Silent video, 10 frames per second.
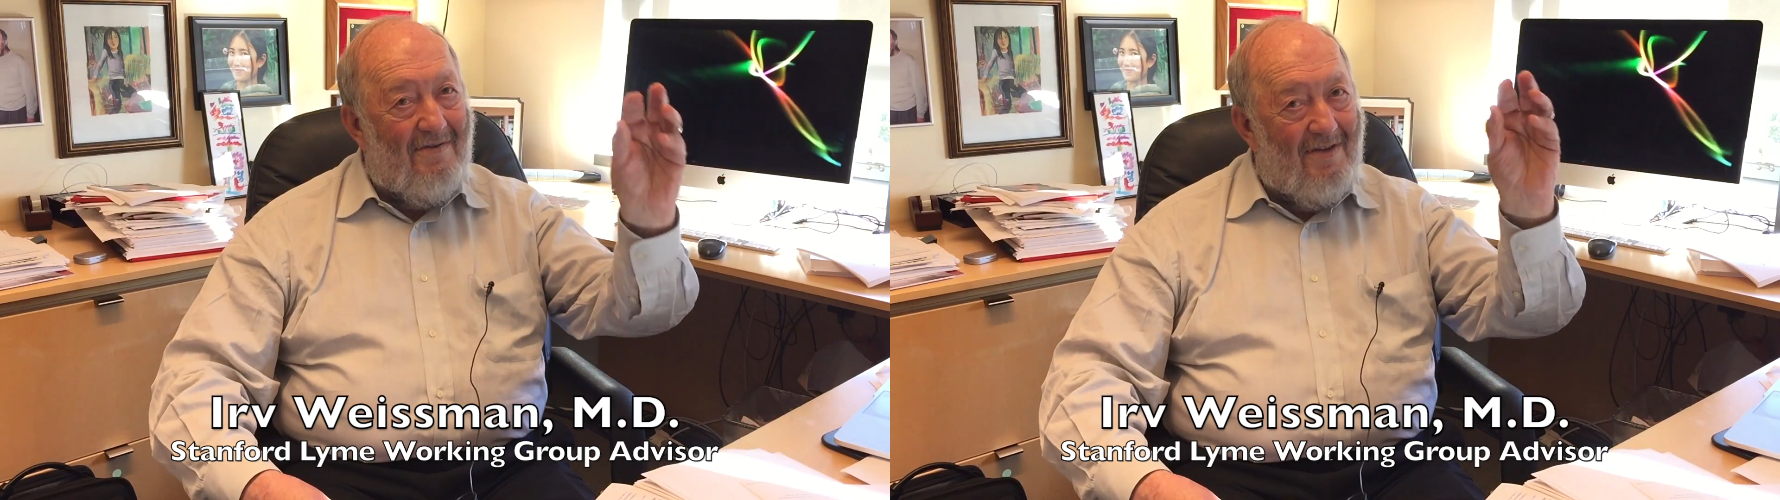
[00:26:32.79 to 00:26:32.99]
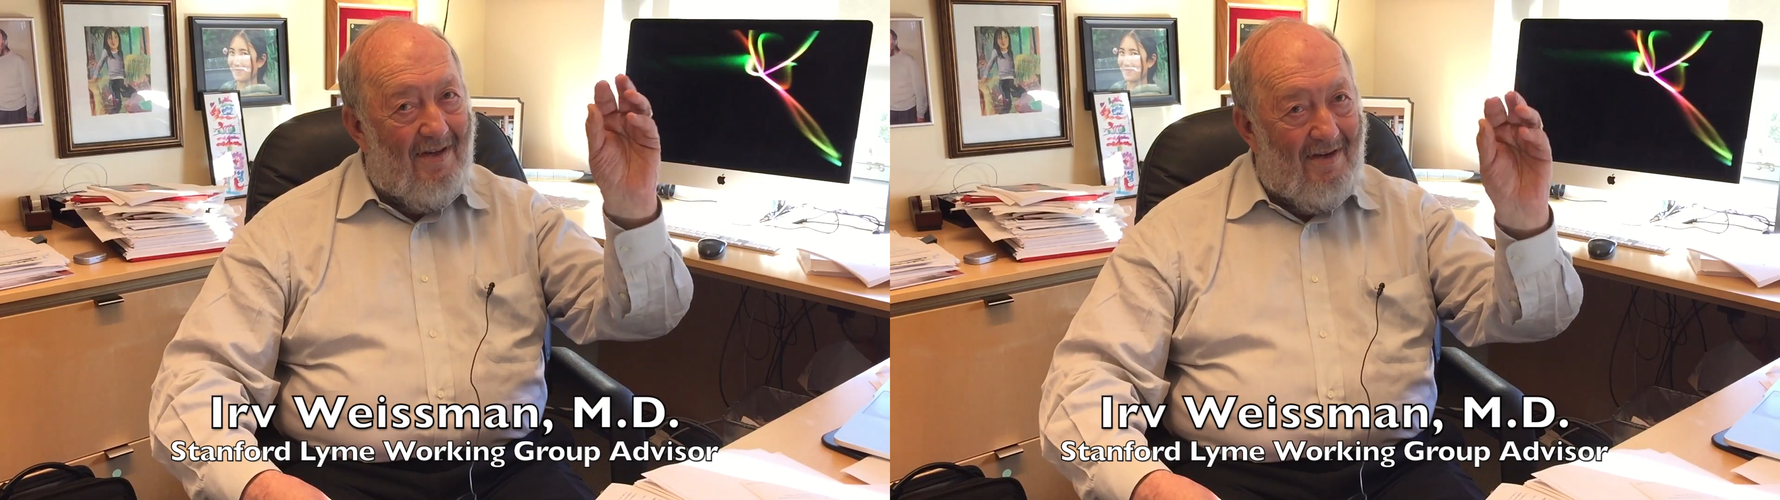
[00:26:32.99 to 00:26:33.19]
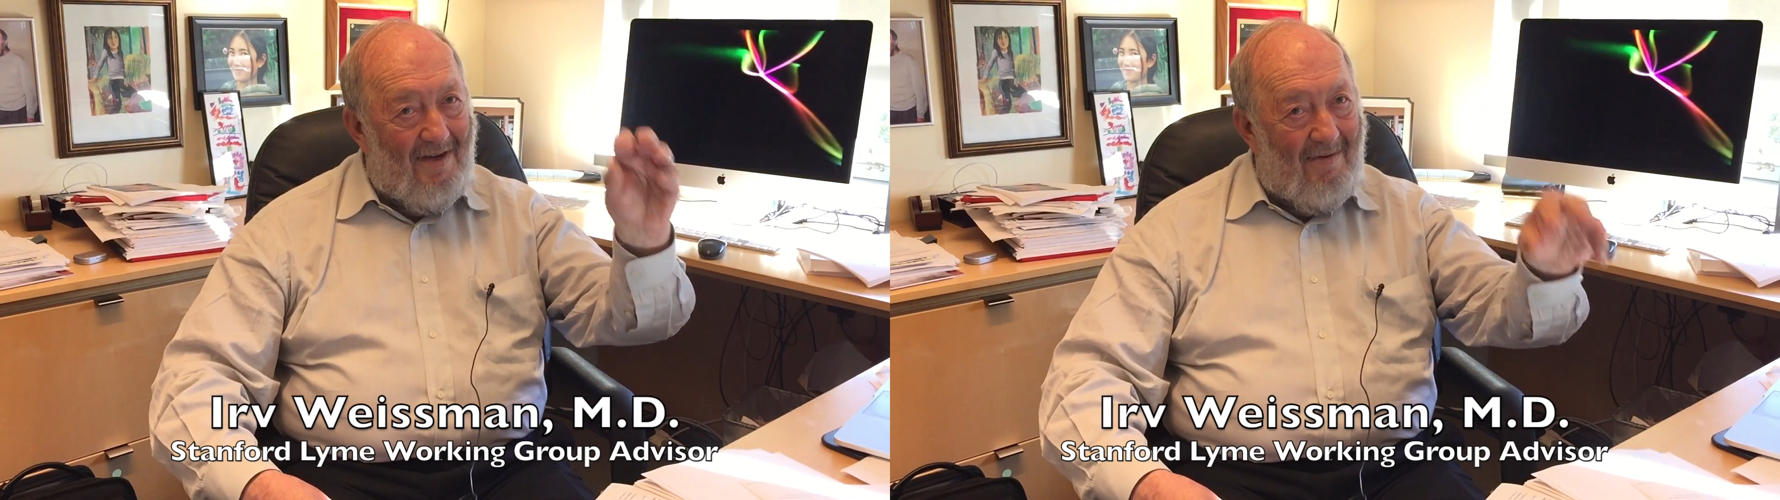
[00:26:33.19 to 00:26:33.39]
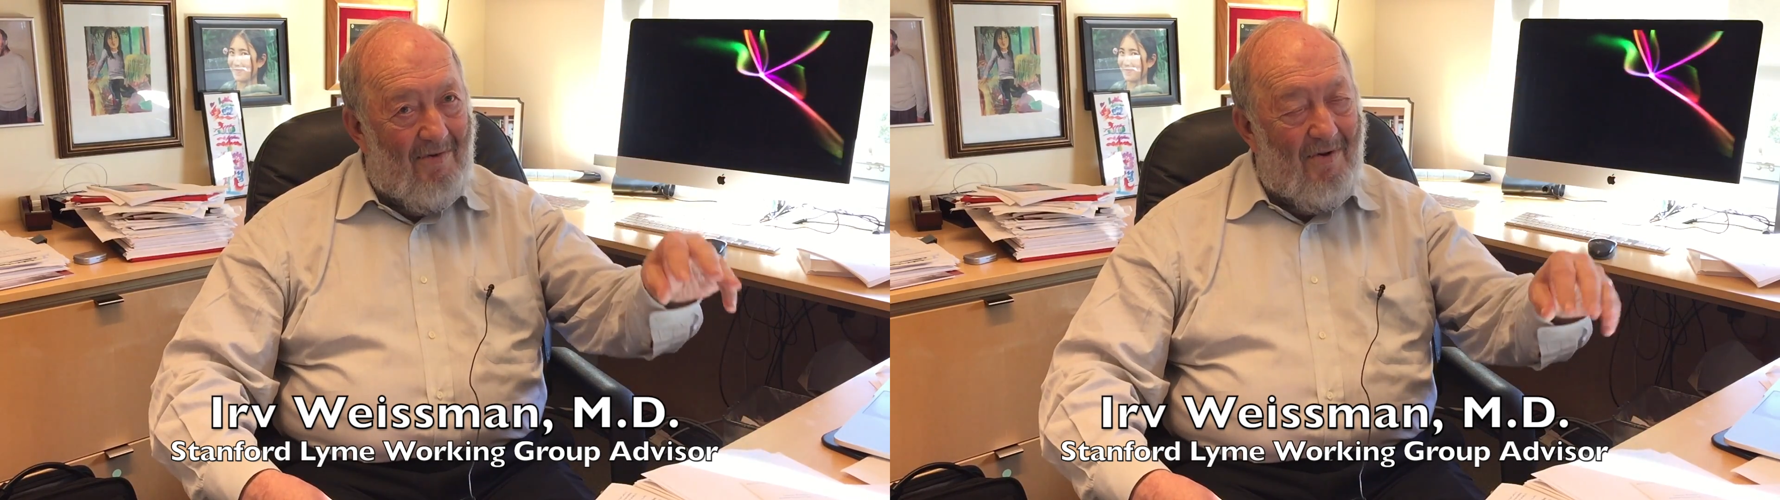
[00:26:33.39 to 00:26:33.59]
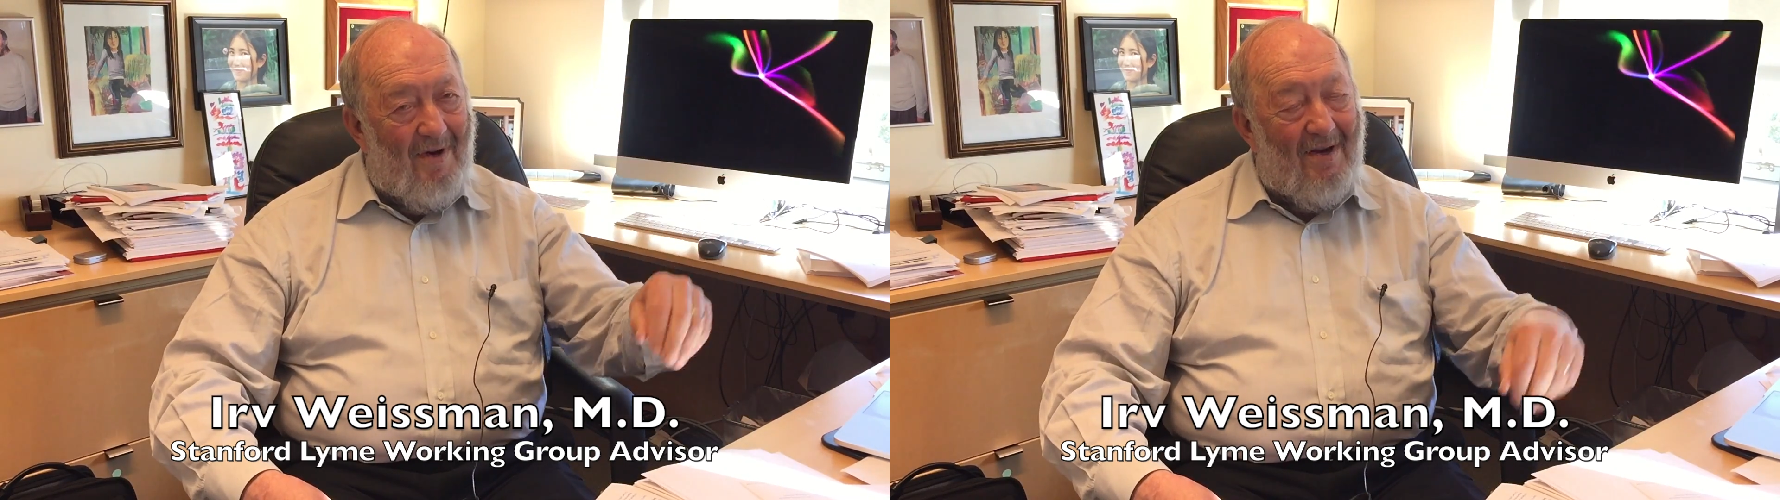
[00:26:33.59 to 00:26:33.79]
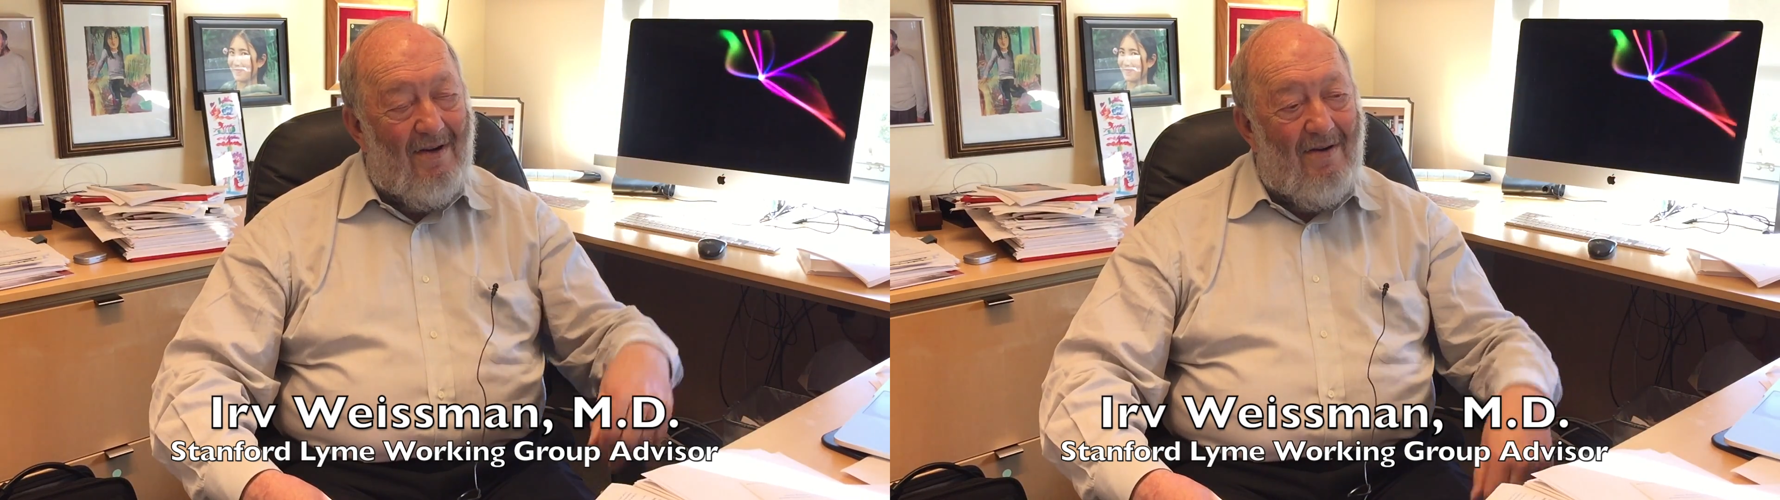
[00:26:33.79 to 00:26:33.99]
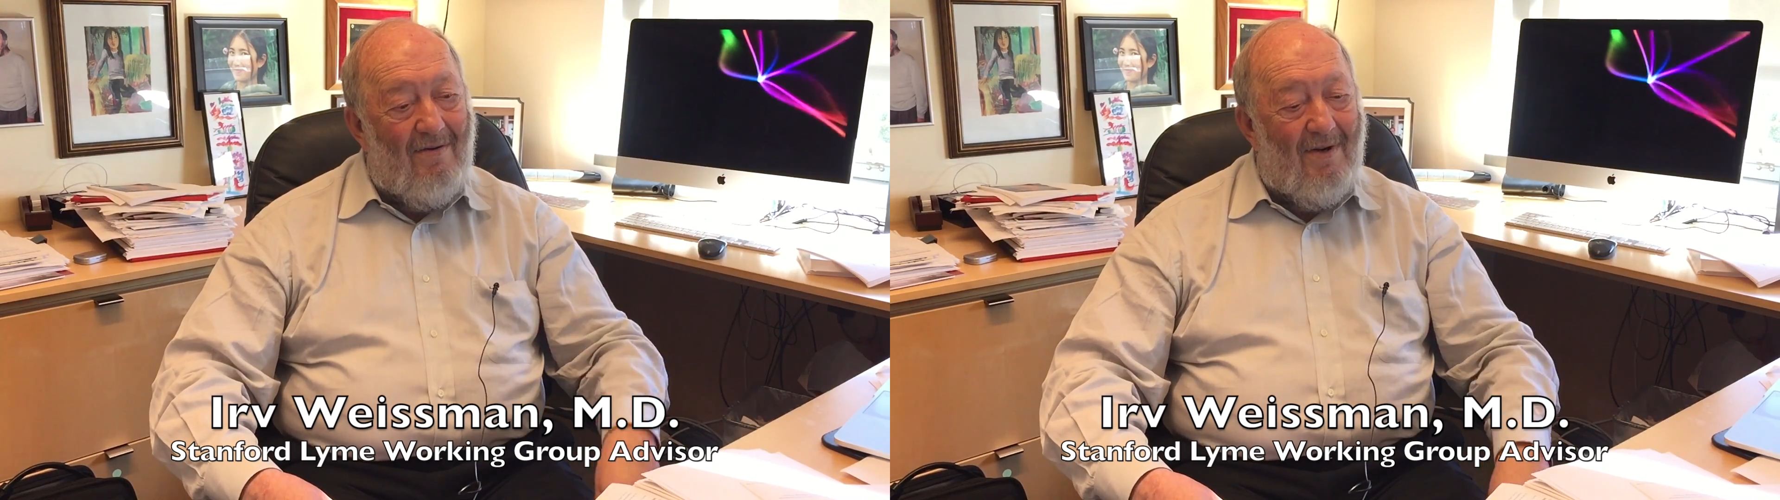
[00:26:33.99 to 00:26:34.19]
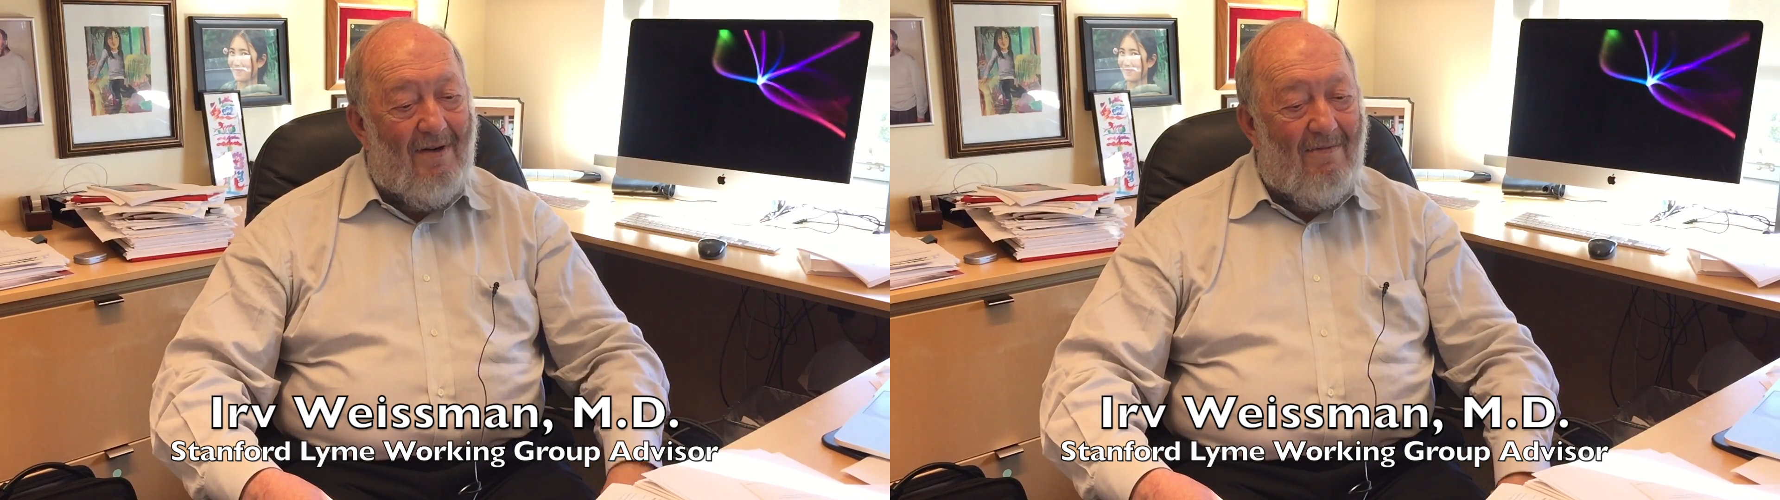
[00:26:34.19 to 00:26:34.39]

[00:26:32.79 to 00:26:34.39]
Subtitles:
and the team knew how to do it.